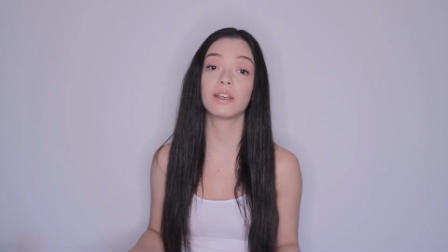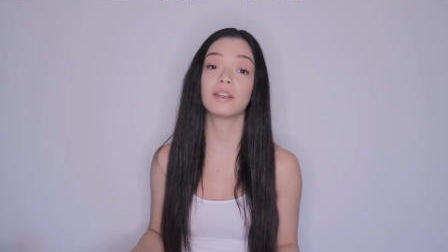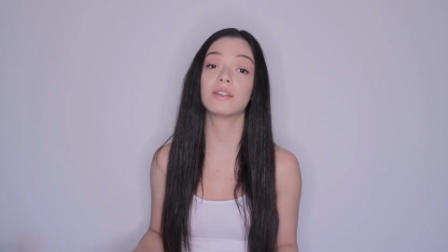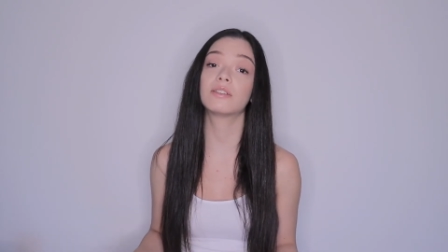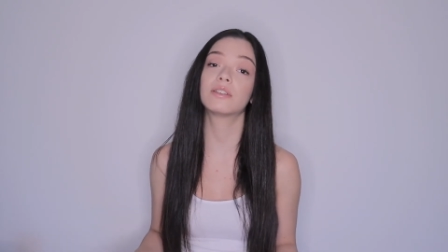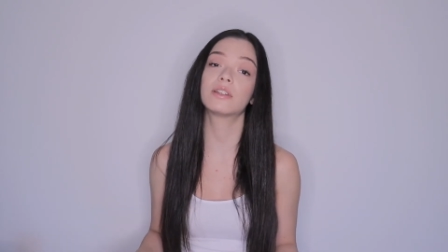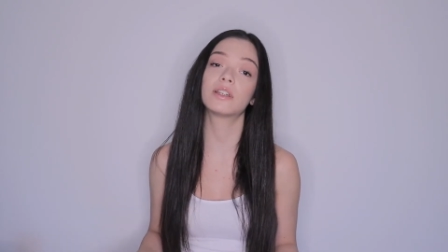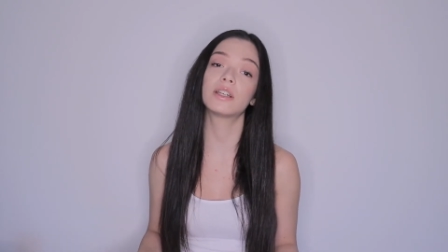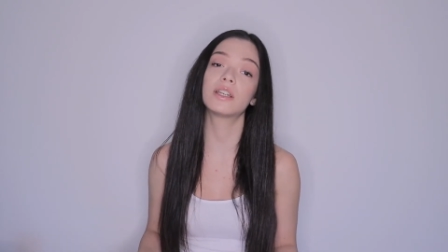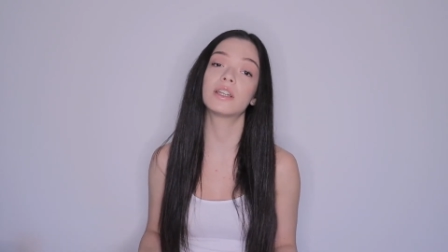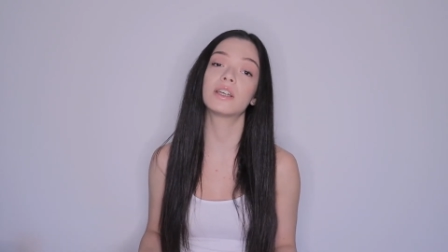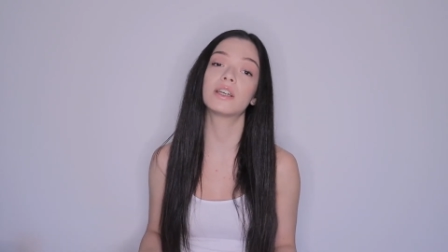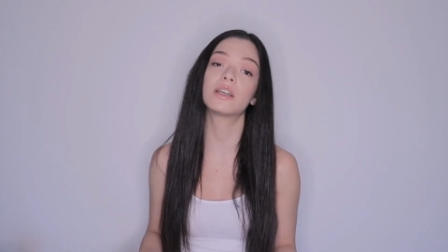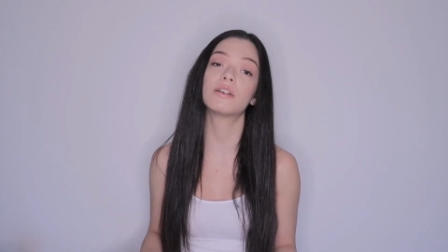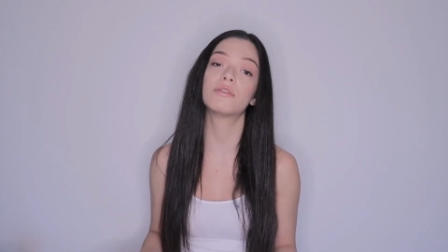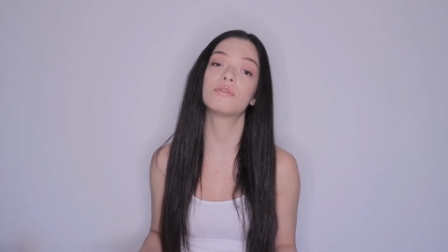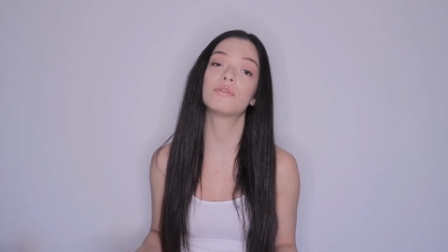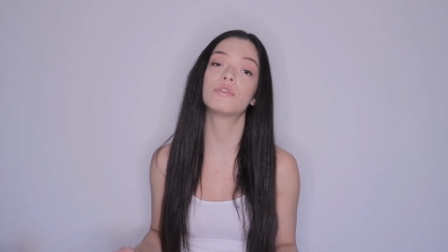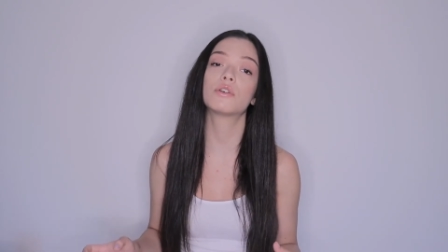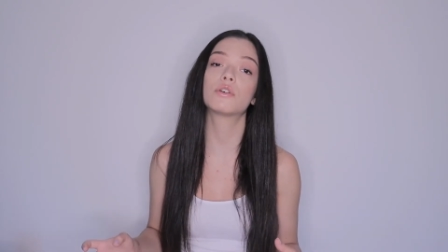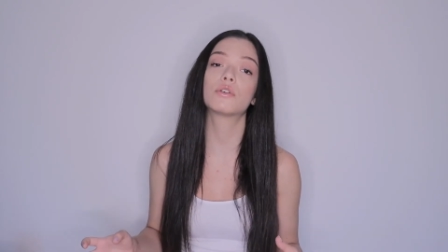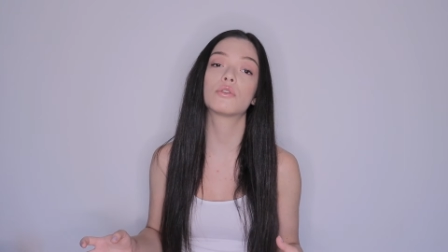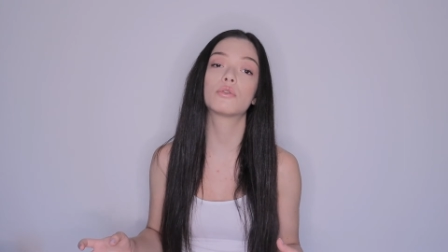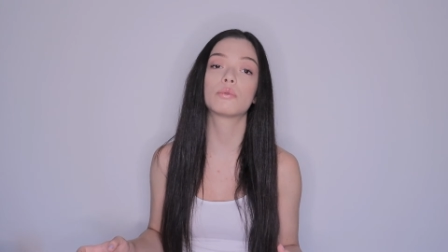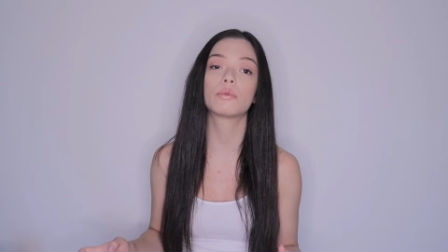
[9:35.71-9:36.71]
it's gonna give
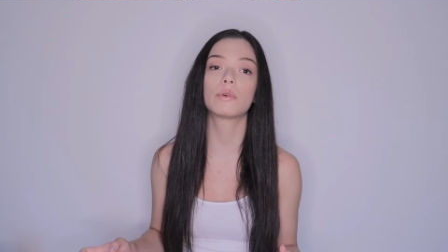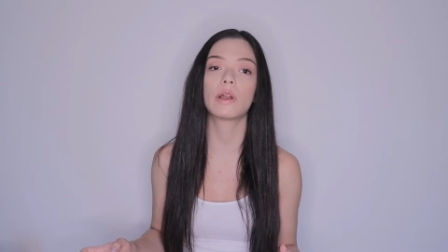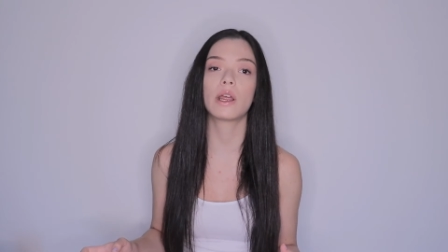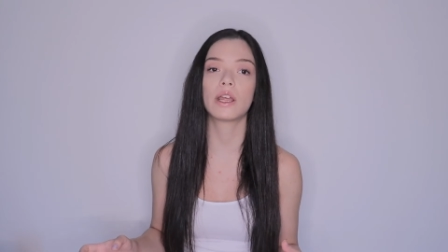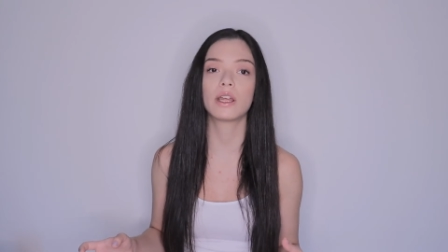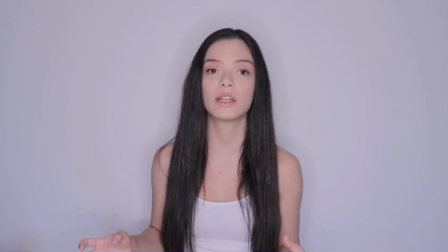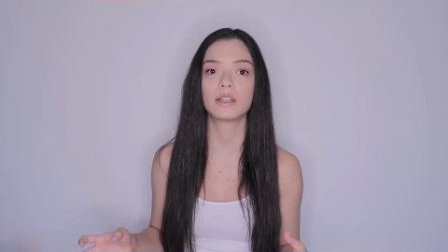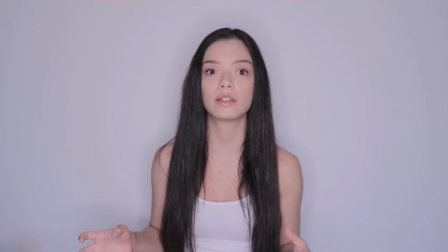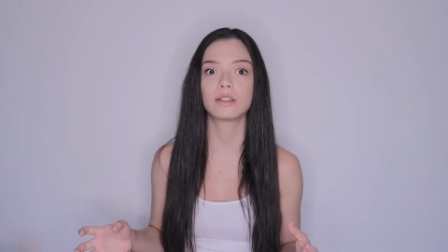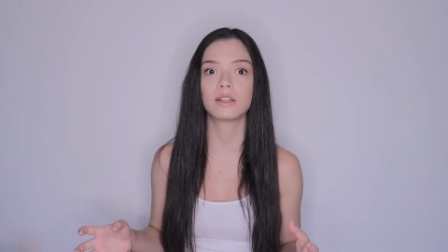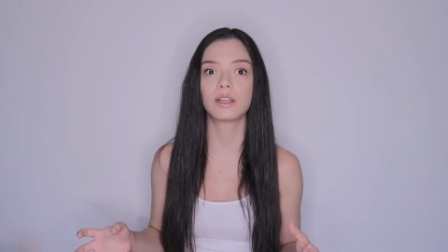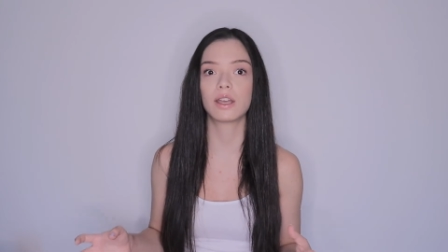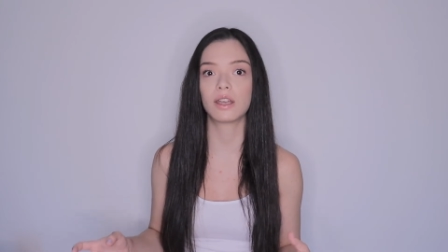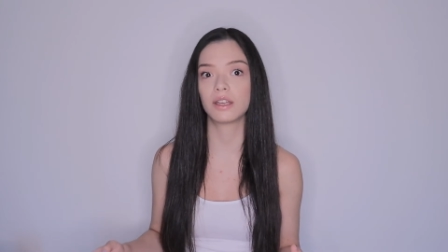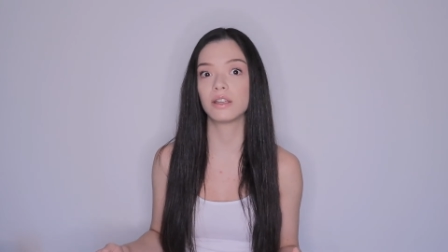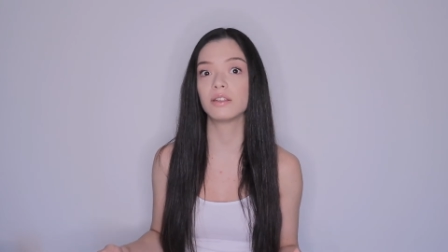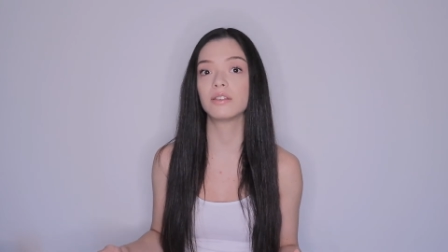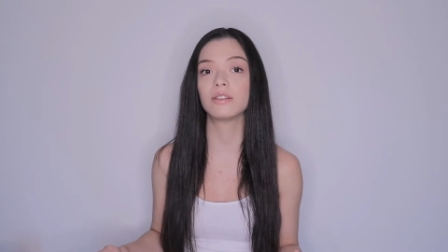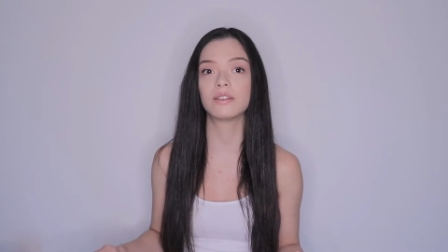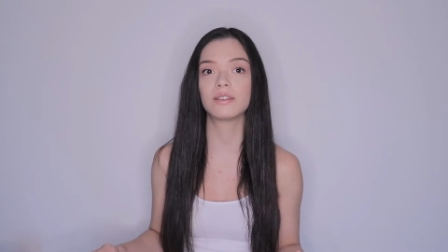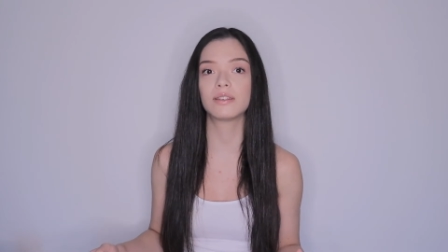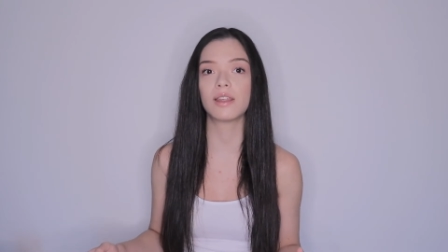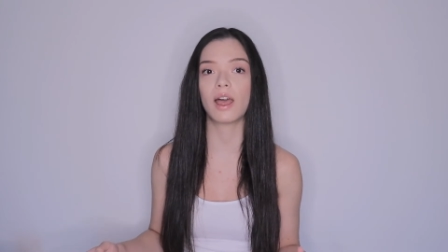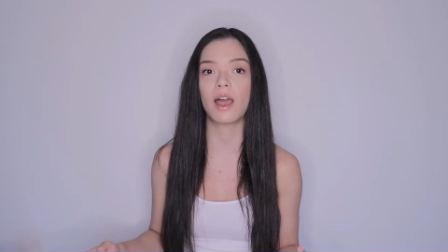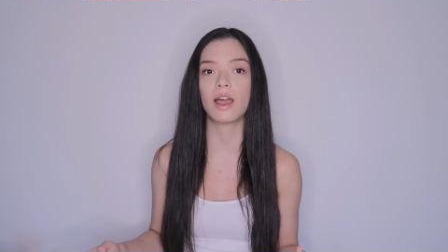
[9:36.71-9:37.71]
you great
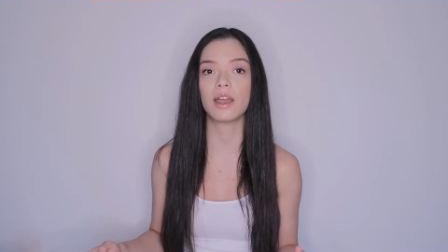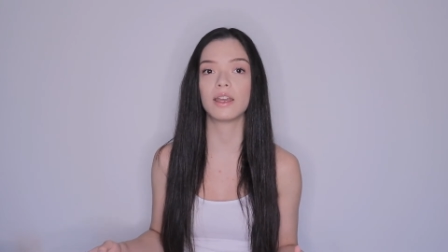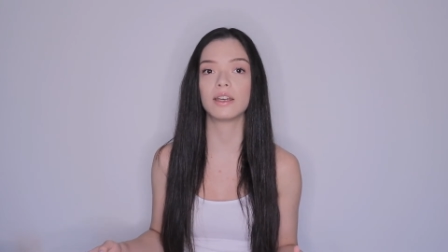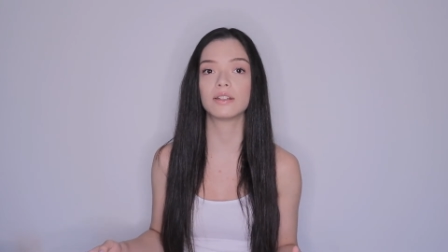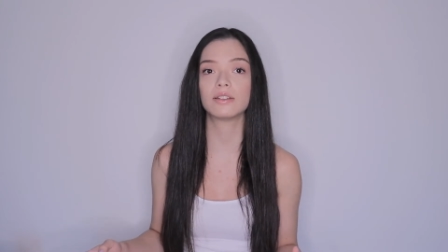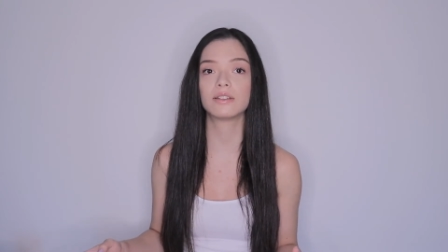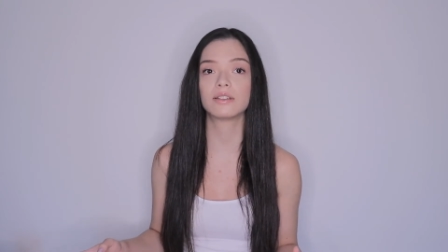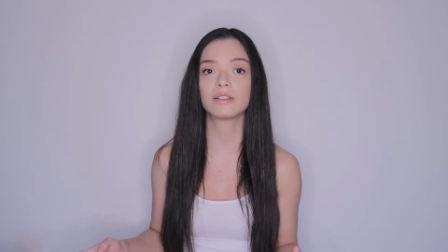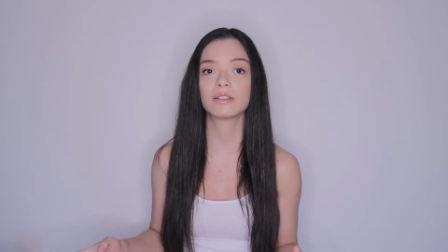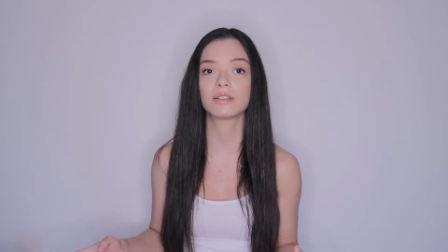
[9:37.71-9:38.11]
insight